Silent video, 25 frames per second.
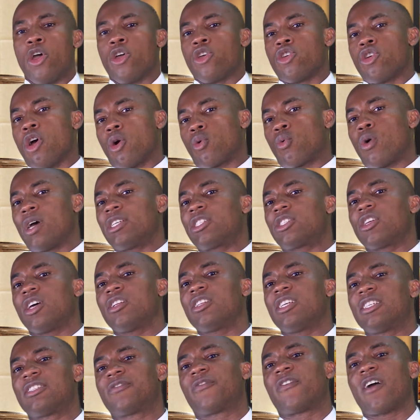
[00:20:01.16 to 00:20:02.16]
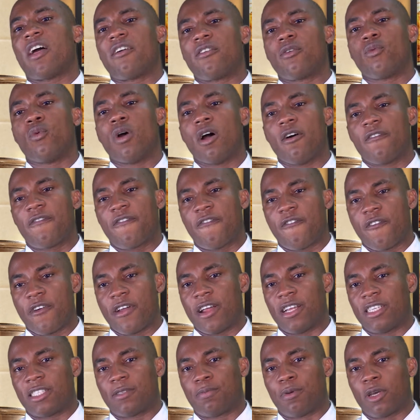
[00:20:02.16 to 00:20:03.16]
Your question is very well
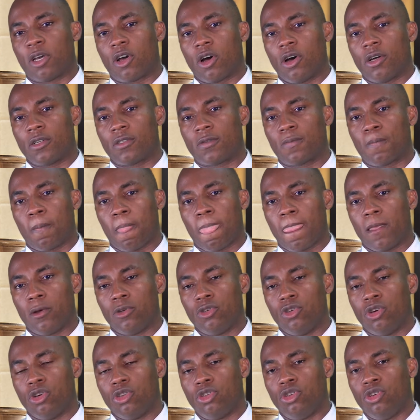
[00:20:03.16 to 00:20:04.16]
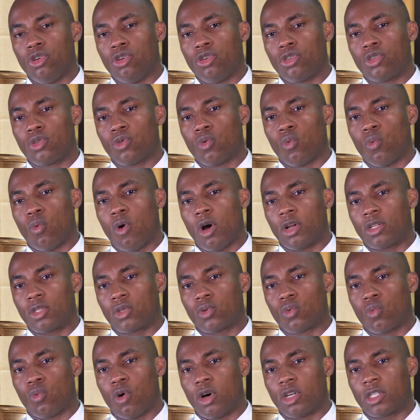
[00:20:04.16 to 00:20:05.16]
phrased, because you use
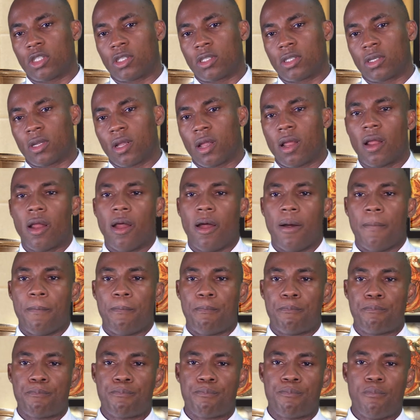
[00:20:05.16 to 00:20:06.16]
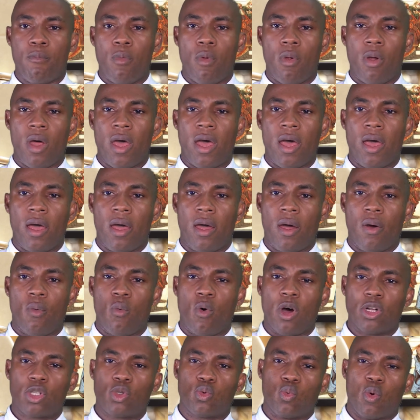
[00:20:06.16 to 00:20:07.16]
what was
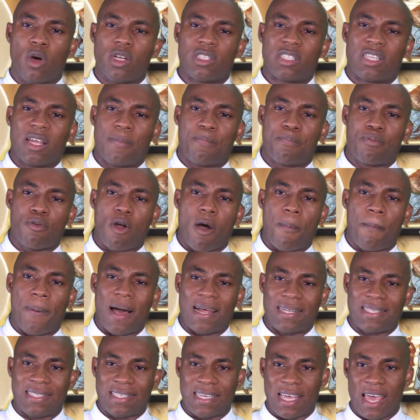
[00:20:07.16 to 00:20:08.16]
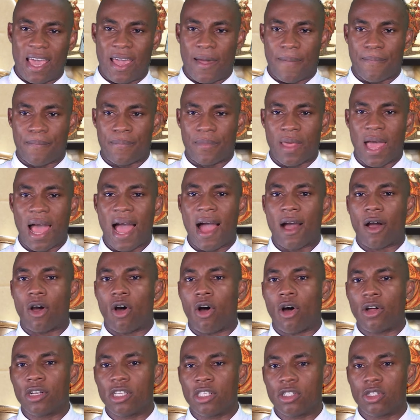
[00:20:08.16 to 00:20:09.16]
the proper term
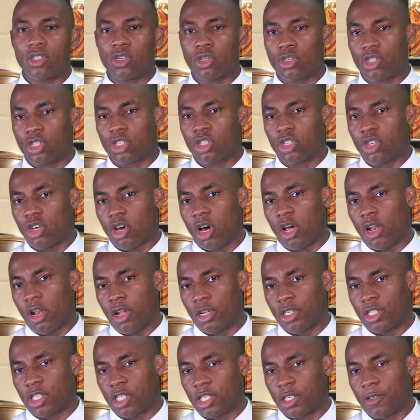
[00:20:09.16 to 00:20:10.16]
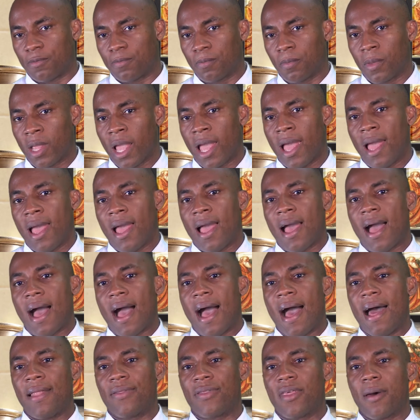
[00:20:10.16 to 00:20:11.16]
according to theology
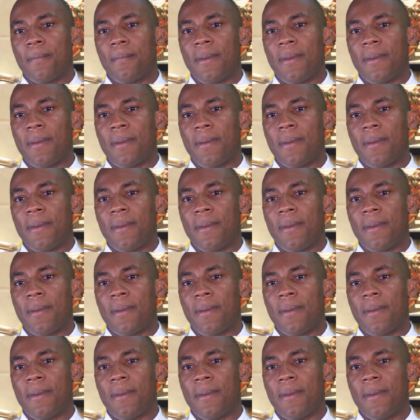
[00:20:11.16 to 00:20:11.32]
and the